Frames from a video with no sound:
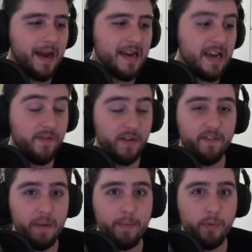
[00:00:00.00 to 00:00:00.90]
Even if
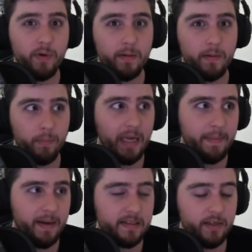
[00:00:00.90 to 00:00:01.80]
people complain
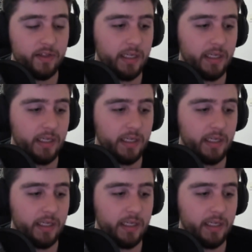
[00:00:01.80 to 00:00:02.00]
about DLC,